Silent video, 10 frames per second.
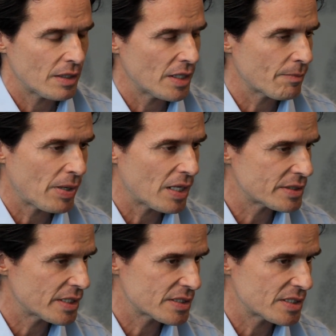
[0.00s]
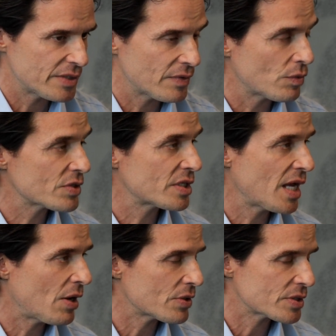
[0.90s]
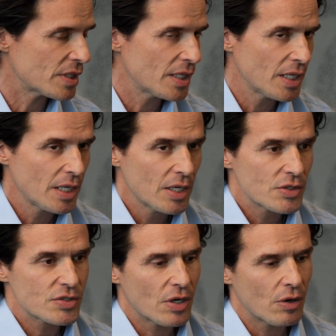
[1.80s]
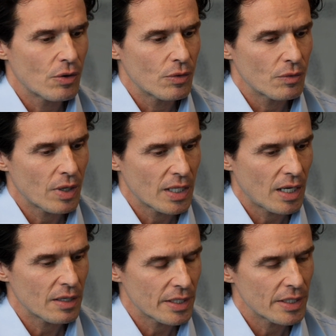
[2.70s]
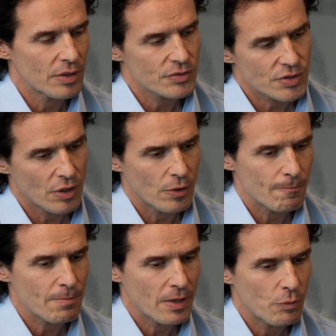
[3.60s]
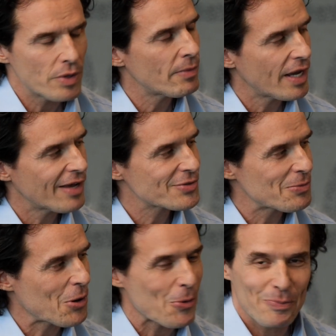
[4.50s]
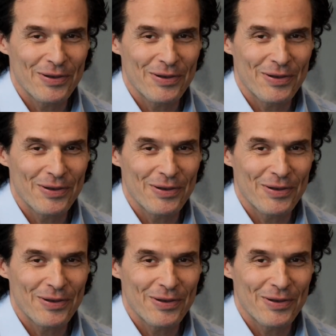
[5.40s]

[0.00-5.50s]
their politics is even worse than ours. So so we might have some hope